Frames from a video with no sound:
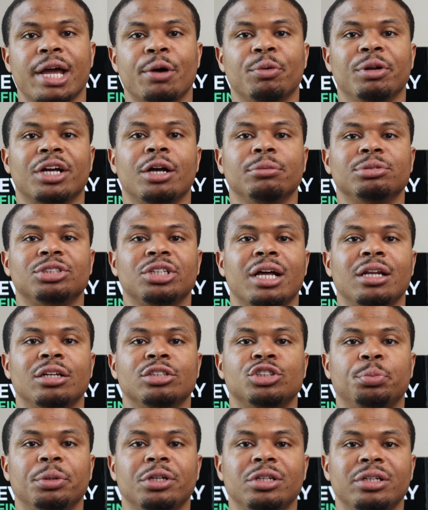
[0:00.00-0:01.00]
Now, when it comes to
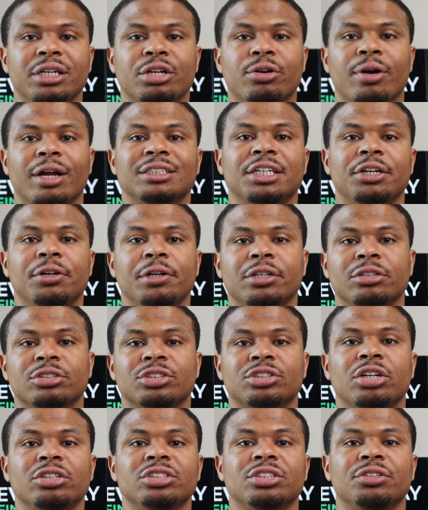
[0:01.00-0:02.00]
eligibility criteria,
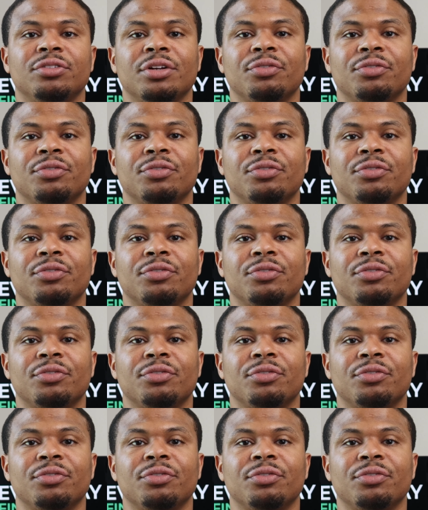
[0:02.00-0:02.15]
there's tons of